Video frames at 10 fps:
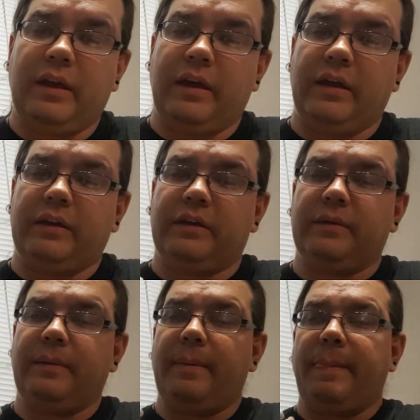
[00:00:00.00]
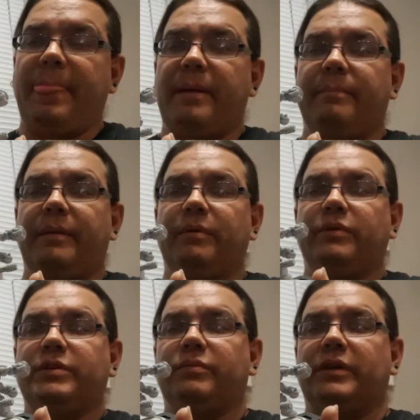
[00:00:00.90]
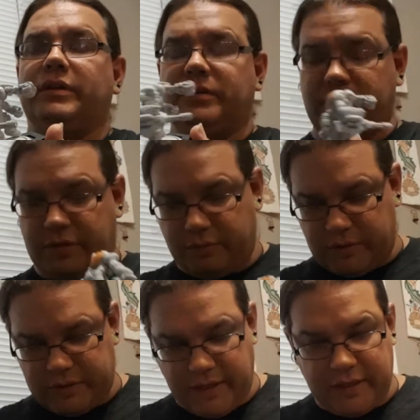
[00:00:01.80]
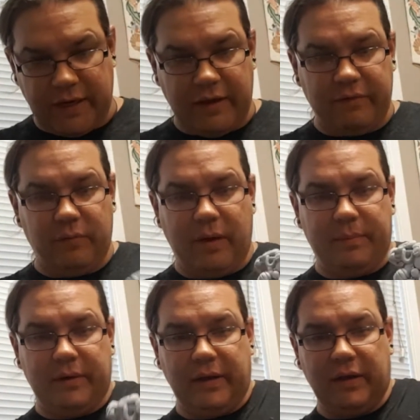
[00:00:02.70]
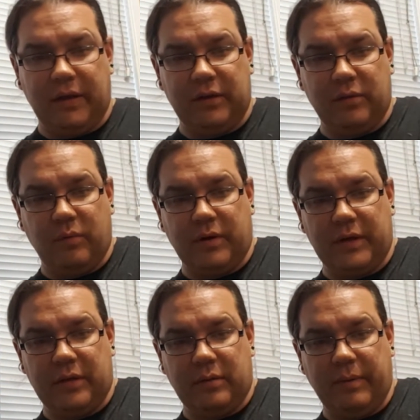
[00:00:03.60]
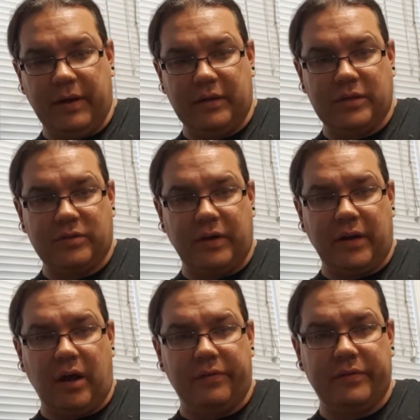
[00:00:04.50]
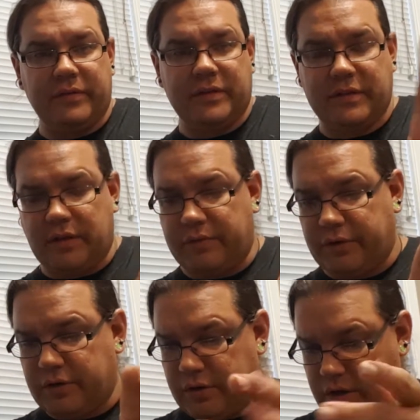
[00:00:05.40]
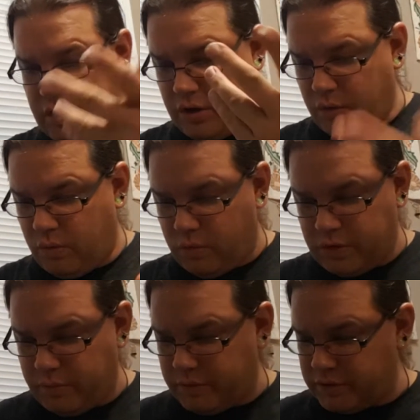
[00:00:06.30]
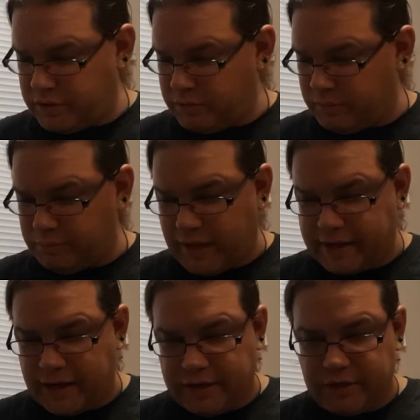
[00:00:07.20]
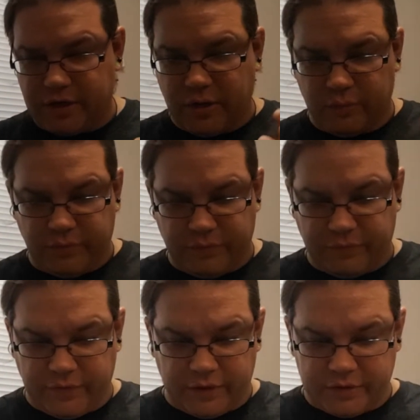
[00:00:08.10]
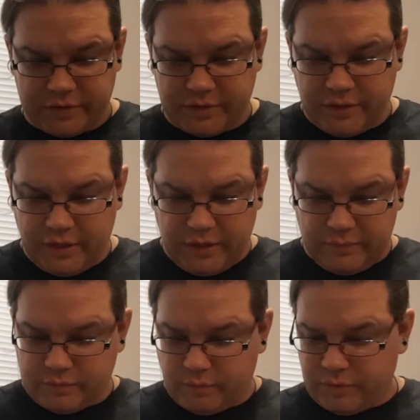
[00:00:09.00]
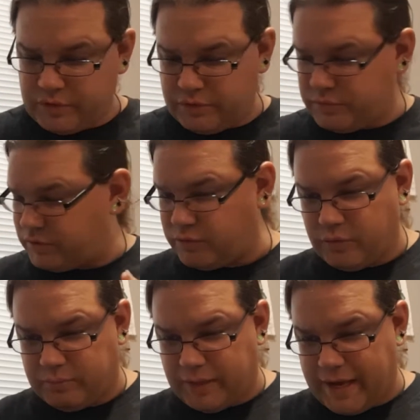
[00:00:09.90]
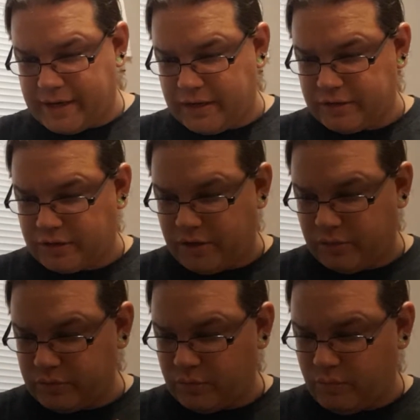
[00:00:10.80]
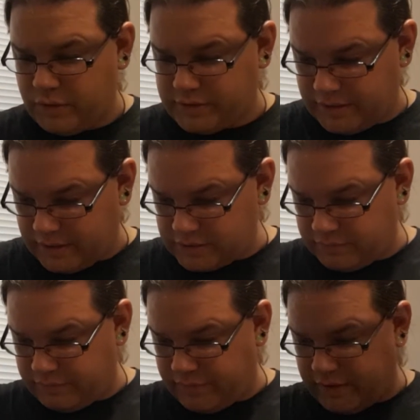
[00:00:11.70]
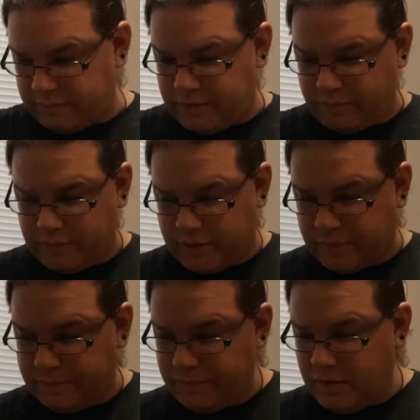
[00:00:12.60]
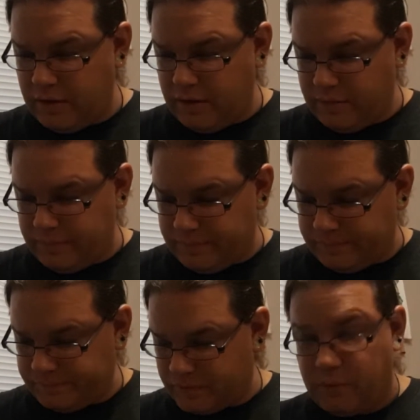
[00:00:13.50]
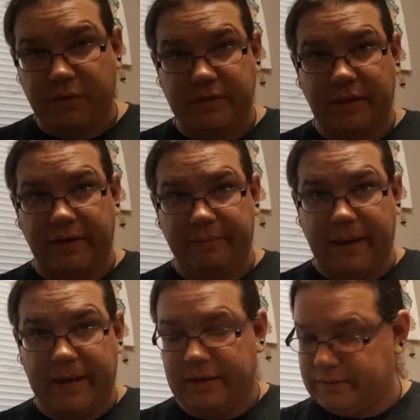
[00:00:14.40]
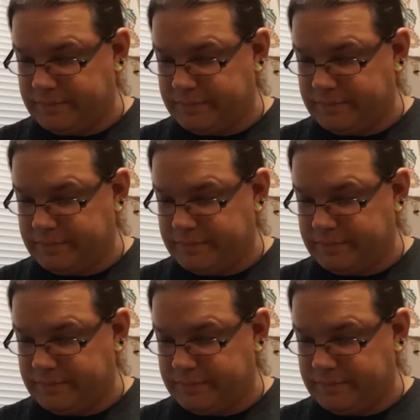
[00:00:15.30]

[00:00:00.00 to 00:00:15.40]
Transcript: And maybe what you want to do is you want to take that heavy weapon and you want to either paint it straight off silver, or you want to do a black undercoat first. So what we're going to do is to do a black undercoat. Once I actually find, there we go. Wasn't that bad.